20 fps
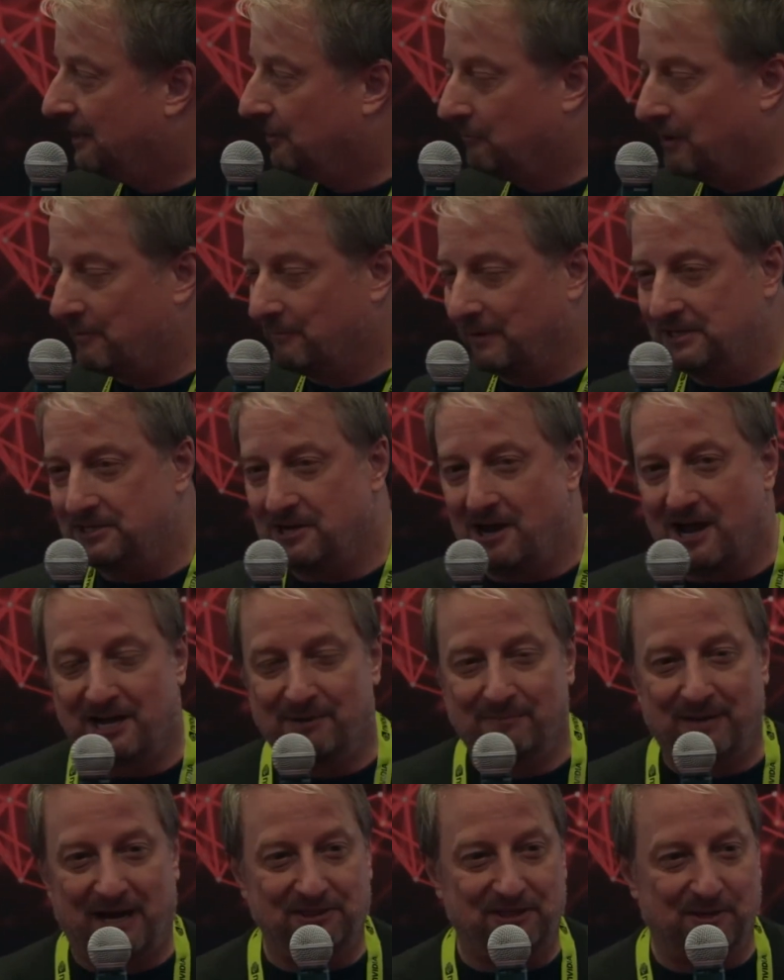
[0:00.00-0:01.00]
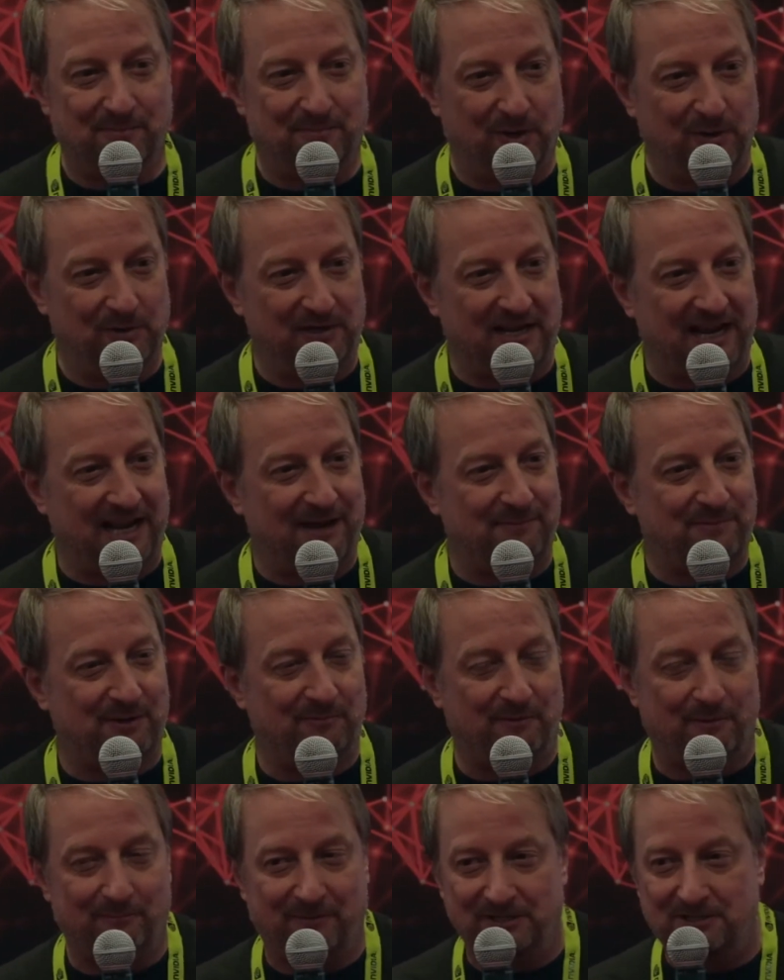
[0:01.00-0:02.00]
When we talk about the boot camp
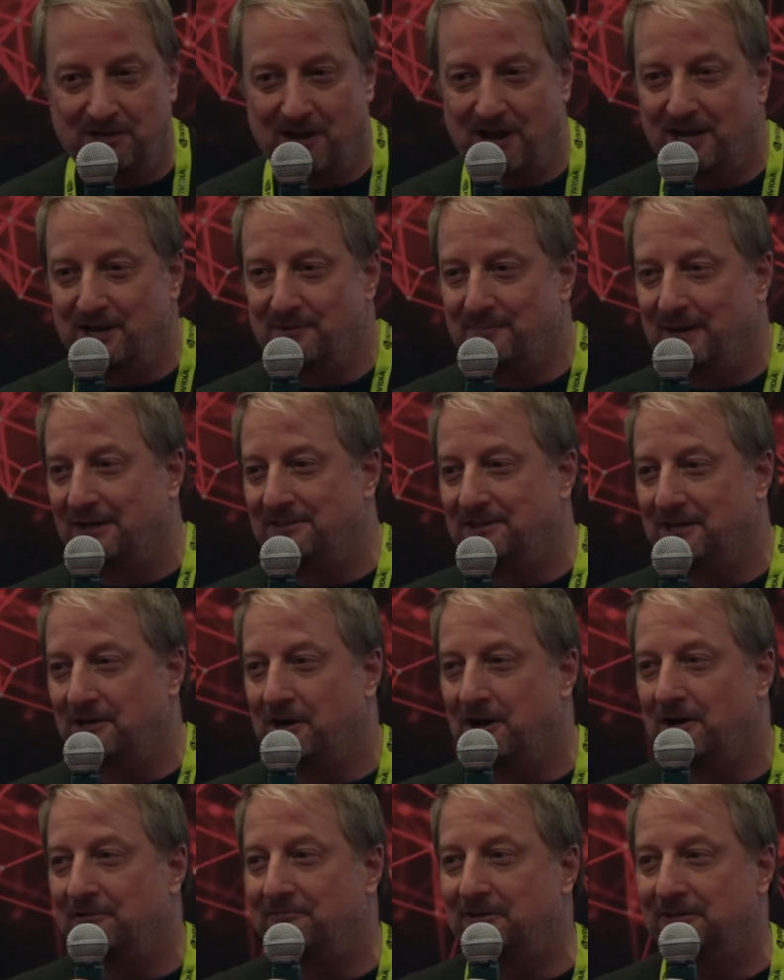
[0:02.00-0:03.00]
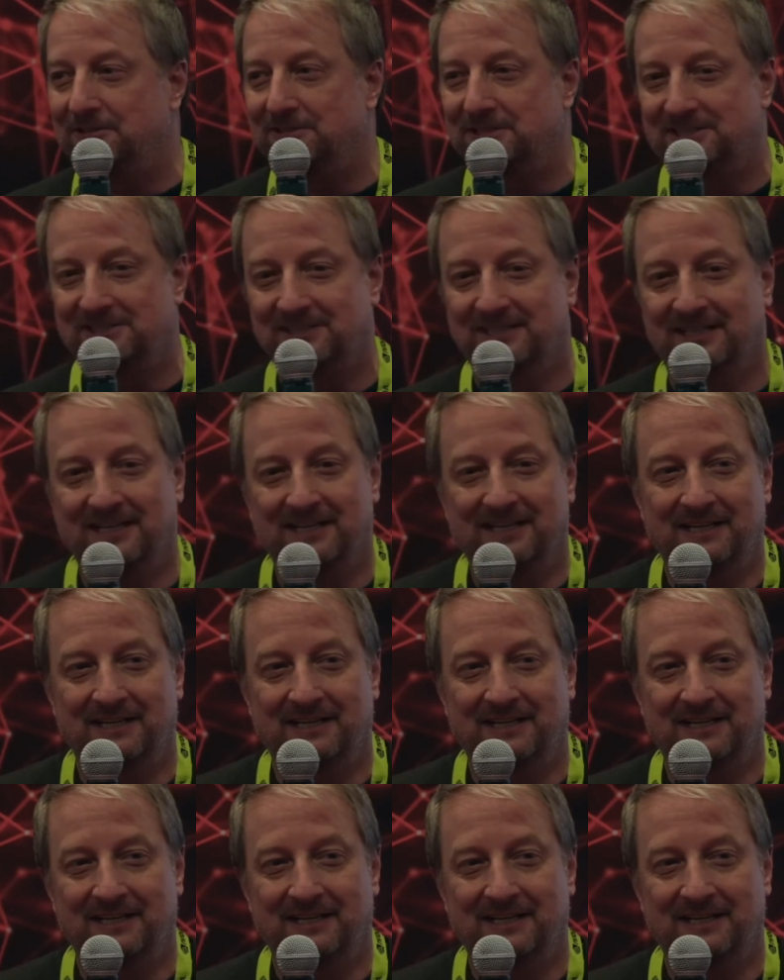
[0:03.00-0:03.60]
and when we talk about the conference,